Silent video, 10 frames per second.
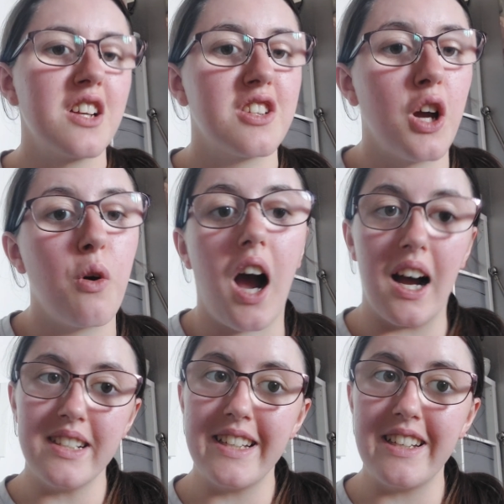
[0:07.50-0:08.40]
So
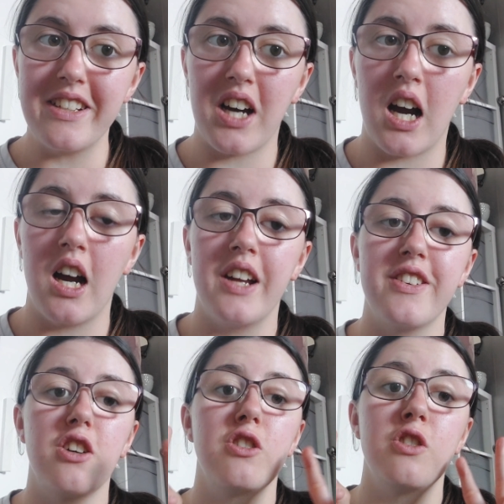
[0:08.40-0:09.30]
I nearly died
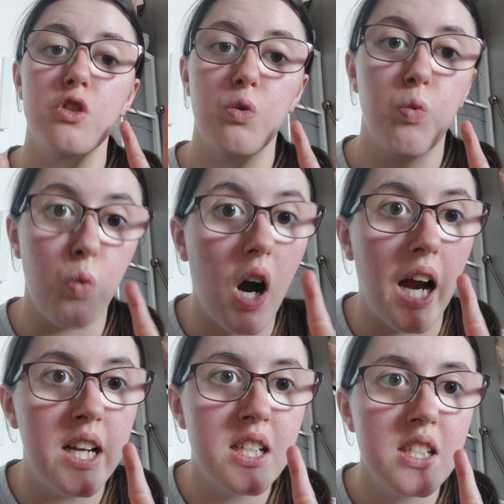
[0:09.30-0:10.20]

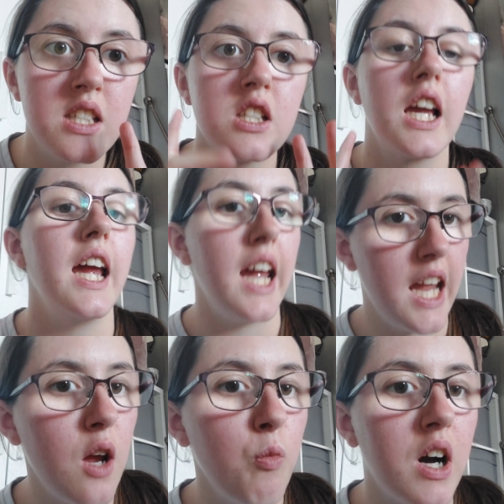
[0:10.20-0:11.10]
twice
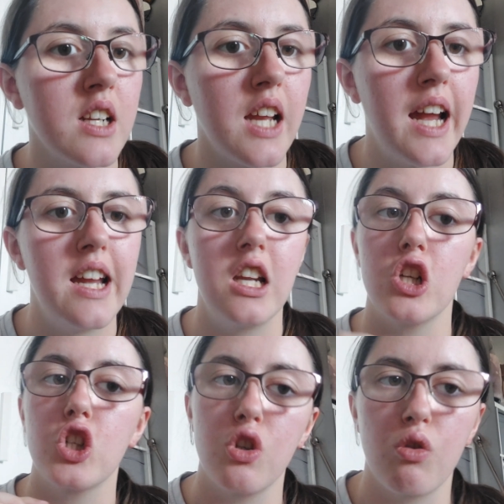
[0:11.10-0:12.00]
in one day in a
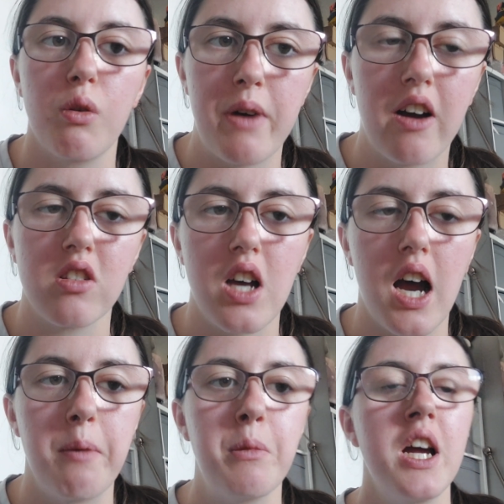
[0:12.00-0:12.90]
short amount of
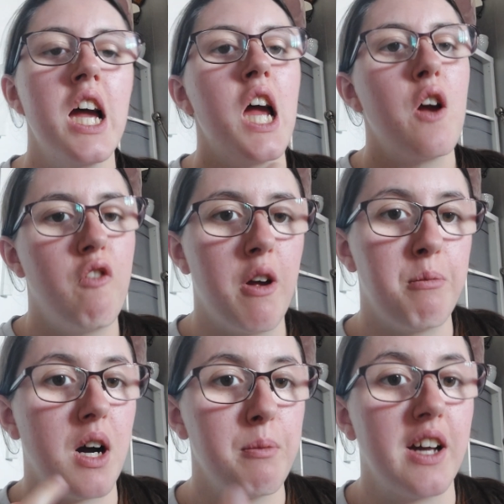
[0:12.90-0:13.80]
time with
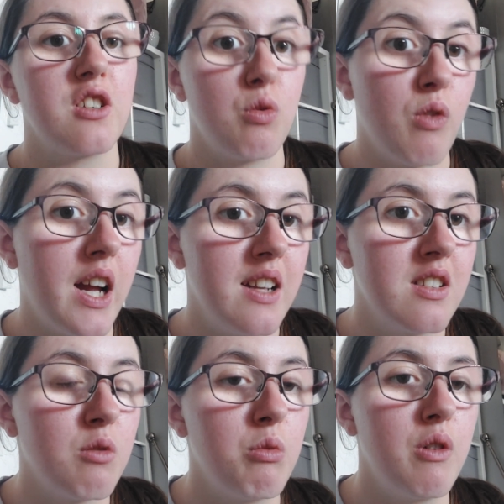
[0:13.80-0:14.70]
my best
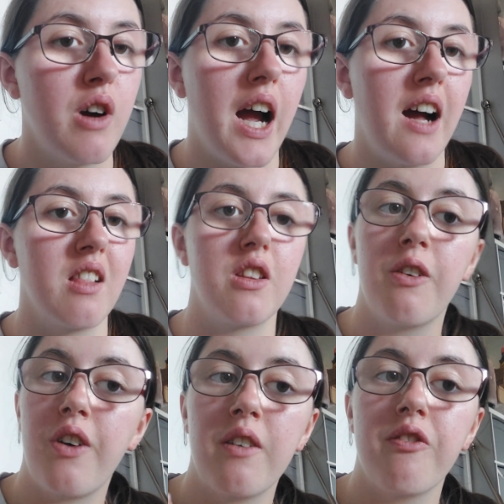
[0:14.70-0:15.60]
friend. We were at the
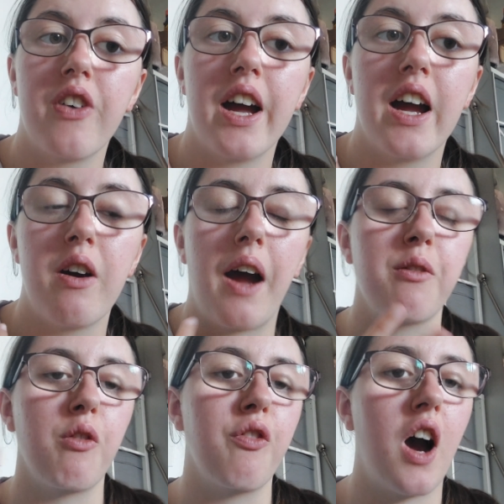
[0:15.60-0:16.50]
fun fair,
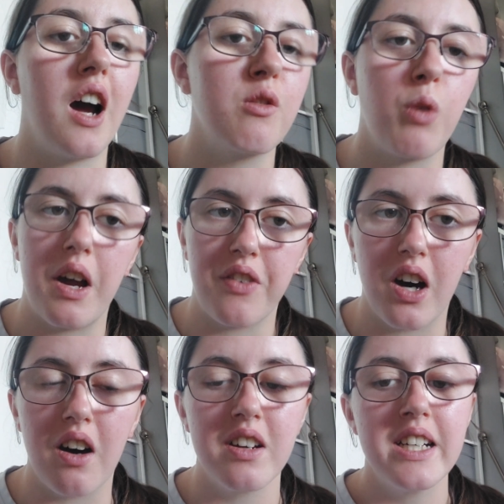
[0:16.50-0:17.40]
having fun,
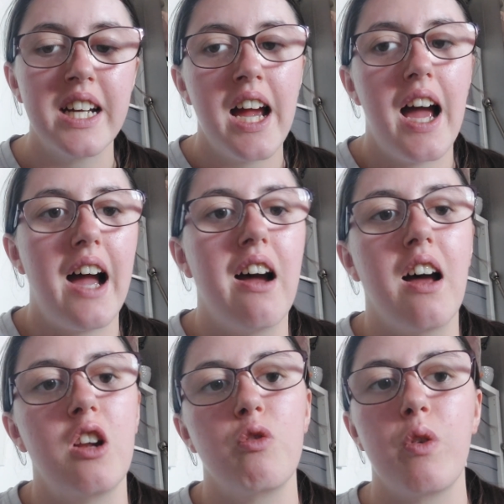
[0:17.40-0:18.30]
whatever,
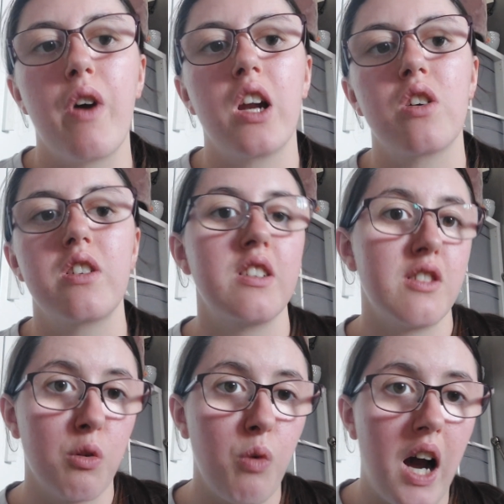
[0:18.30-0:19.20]
and we went on
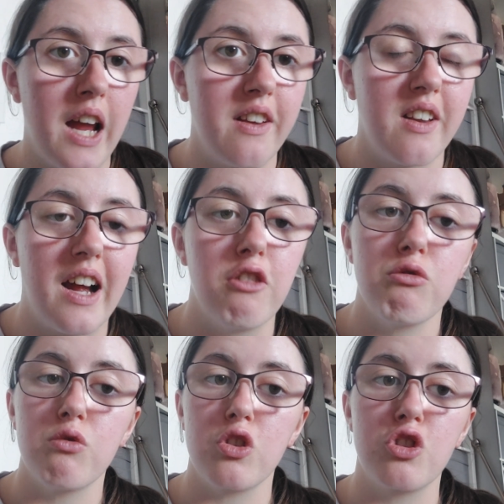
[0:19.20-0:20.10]
the rides like
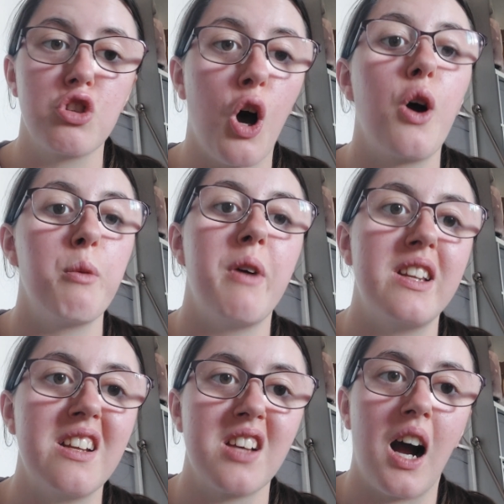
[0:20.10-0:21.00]
so
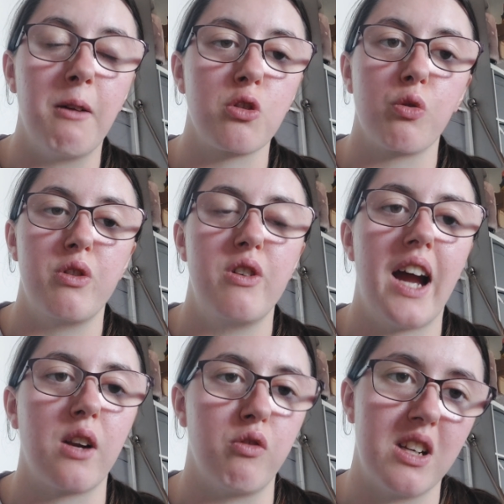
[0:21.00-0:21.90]
many times because we
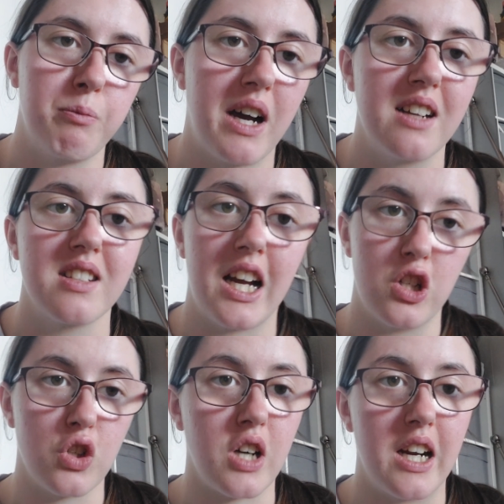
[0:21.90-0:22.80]
had wristbands,
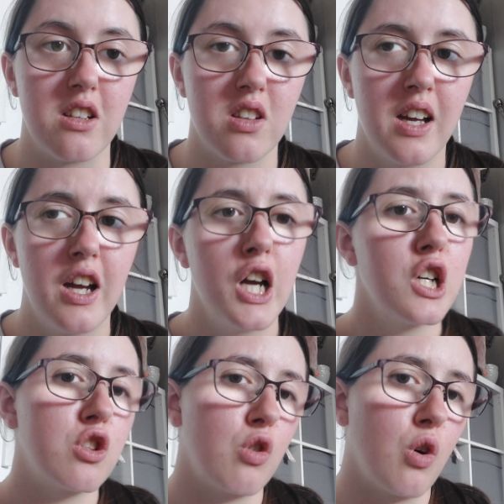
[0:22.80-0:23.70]
as you guys
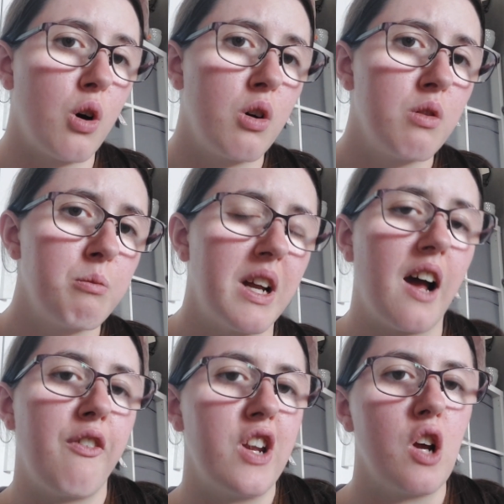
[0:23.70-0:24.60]
saw, but
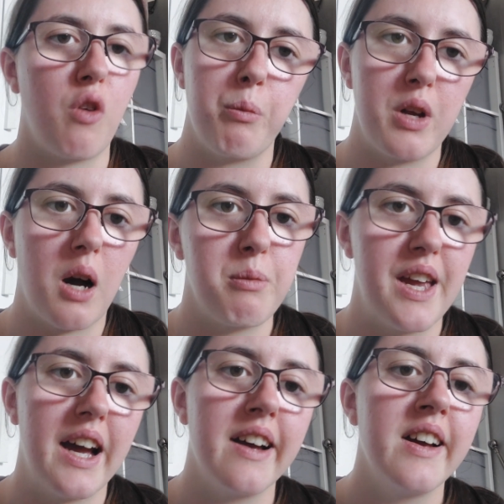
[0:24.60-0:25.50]
that video won't be up
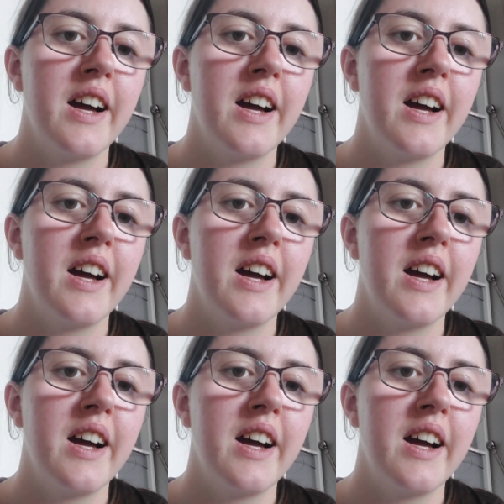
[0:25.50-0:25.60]
yet.